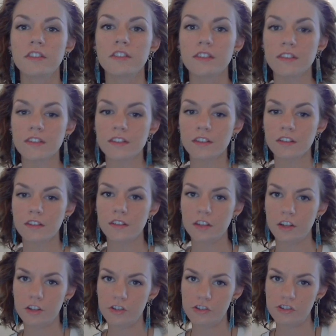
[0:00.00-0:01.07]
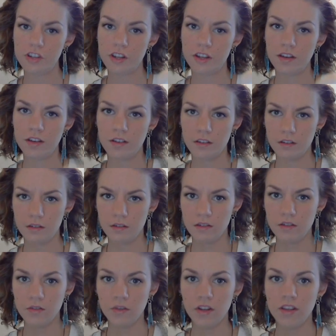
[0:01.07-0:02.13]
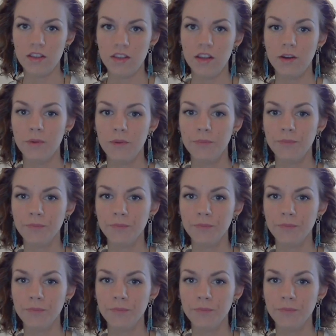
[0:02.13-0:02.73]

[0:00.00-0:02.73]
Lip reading: Just your chin right there.